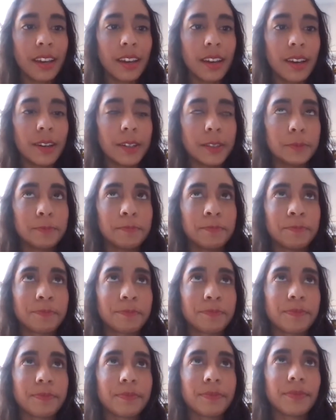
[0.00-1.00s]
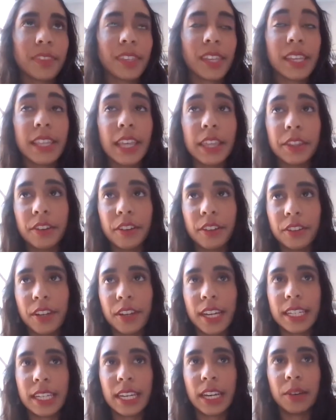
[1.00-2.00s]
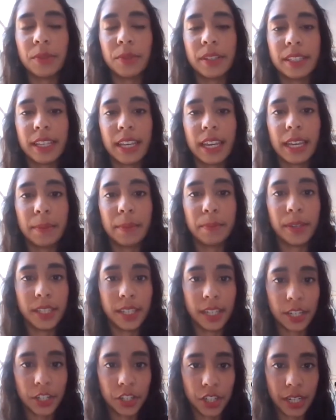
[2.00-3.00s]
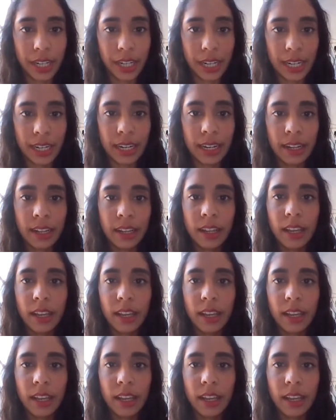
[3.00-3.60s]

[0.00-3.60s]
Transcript: And then their other idea was a petition